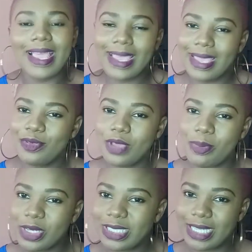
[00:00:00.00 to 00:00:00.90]
If
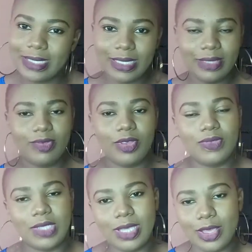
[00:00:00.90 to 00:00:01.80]
your budget is
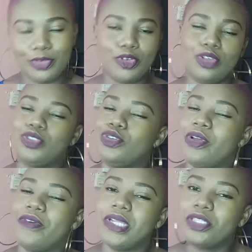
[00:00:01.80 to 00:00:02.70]
50,000, of course you
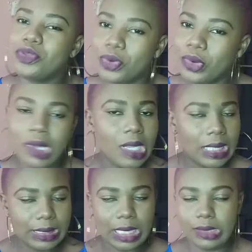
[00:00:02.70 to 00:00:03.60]
already know
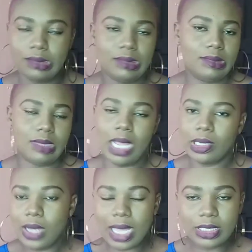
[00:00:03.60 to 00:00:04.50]
that you
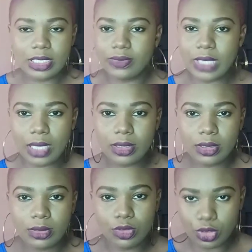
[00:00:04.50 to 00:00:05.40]
cannot achieve that.
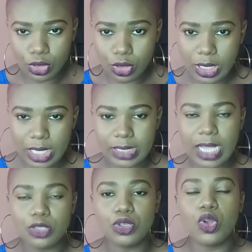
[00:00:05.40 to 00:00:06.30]
You
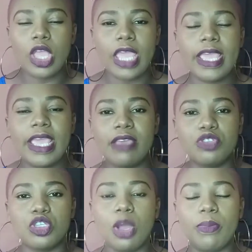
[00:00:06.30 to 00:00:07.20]
understand? So it
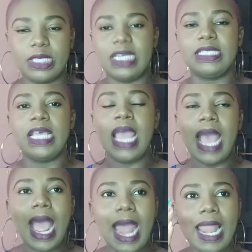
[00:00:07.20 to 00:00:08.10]
gives you, your budget
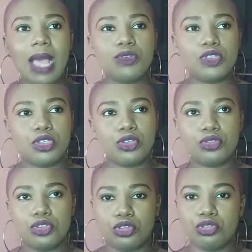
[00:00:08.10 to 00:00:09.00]
allows
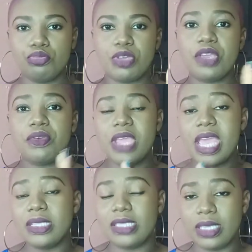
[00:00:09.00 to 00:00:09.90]
you to be
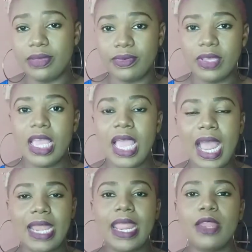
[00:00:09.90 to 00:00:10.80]
creative
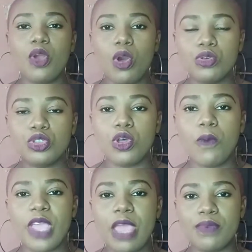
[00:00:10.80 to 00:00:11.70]
and then
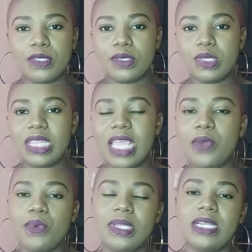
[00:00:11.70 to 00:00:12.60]
also be able to
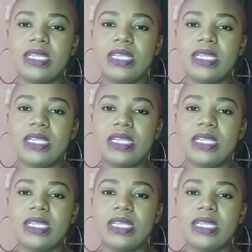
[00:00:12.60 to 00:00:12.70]
think within